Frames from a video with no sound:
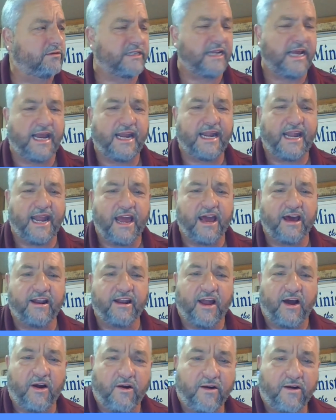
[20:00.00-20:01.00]
stay down
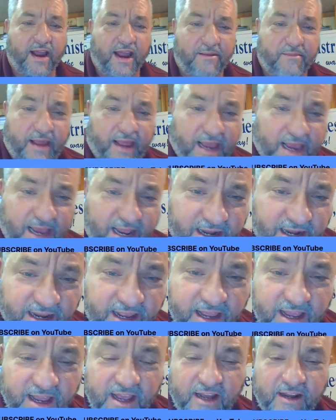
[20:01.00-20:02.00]
long. Amen.
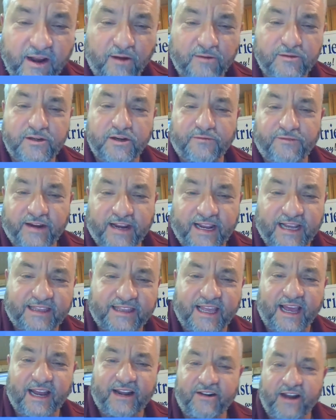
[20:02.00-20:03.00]
Don't you forget
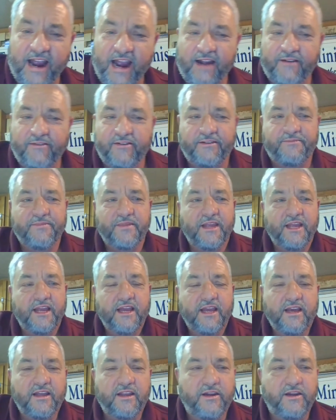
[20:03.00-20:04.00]
that, driver.
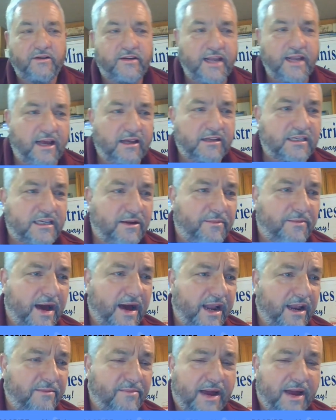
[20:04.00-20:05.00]
You tell
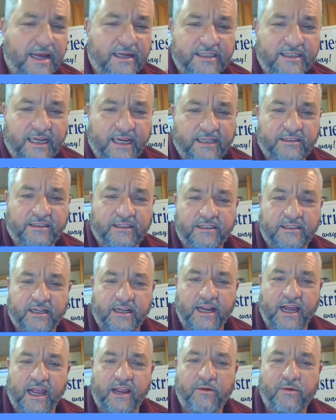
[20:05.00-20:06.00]
somebody about Jesus
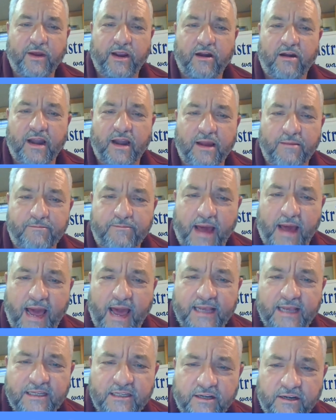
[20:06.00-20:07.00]
today. We are
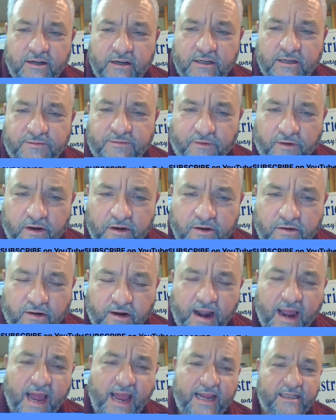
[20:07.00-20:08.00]
ambassadors for
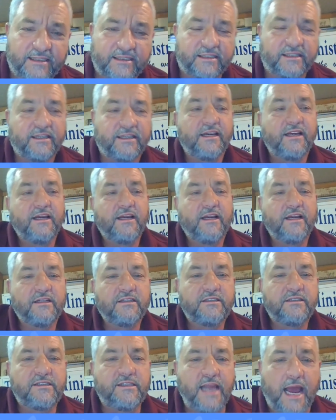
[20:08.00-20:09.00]
Christ.
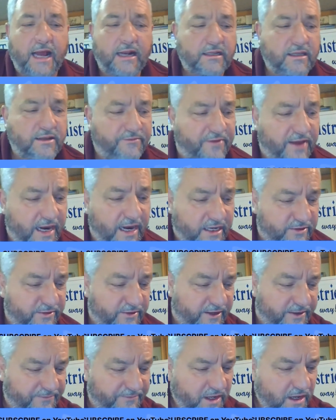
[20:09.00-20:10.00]
Shout the
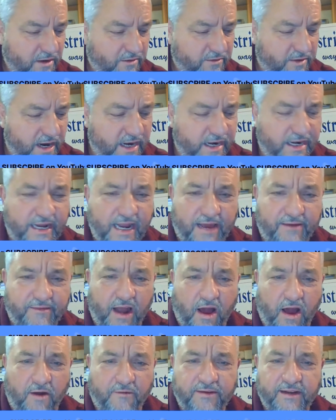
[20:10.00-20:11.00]
victory. Run the devil
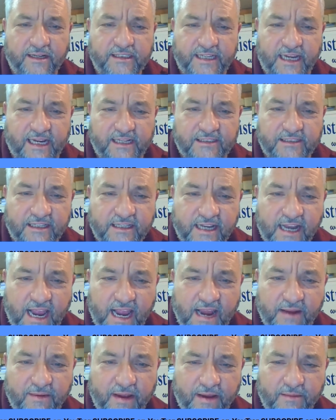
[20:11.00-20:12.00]
off in Jesus'
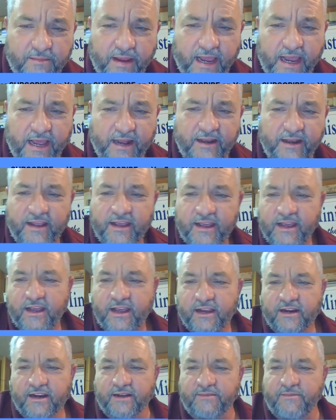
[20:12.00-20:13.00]
name. Amen.
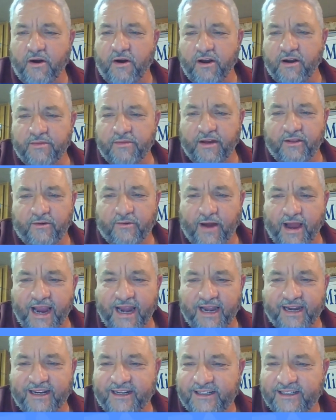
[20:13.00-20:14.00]
Good morning, Brother
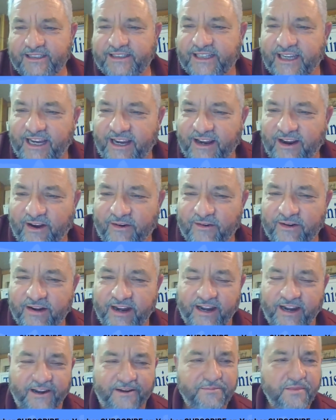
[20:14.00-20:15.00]
Wayne. Good to see you on
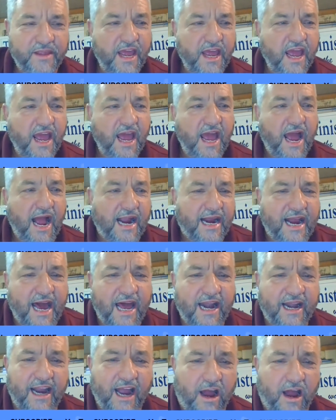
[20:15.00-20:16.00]
here. I
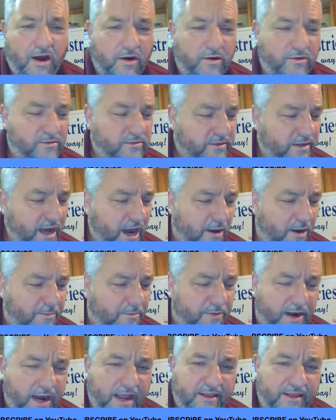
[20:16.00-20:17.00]
got to go. Y'all
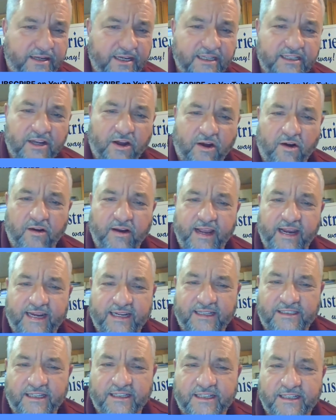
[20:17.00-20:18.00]
pray that this oil leak
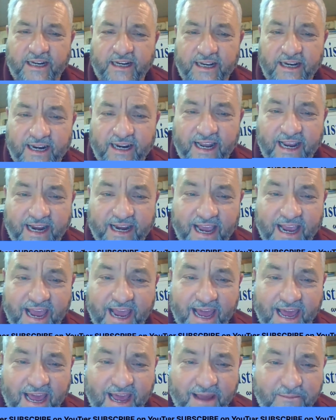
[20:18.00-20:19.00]
is just a little leak.
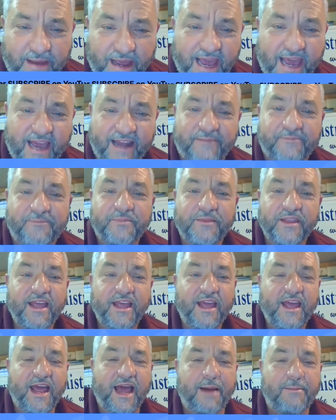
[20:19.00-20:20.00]
Amen.
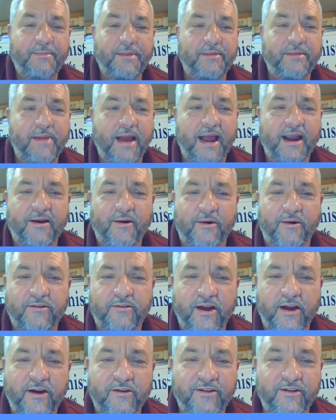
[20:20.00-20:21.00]
I'll be back on the
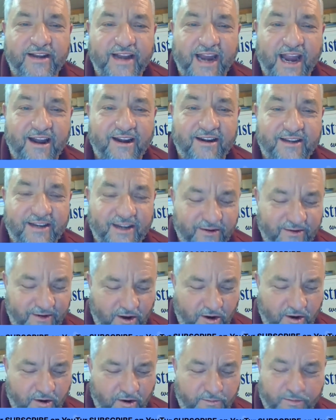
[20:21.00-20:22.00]
road in a day or two.
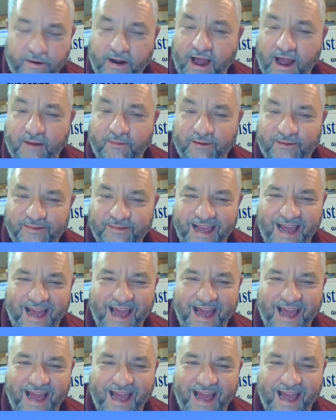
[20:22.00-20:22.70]
No problem.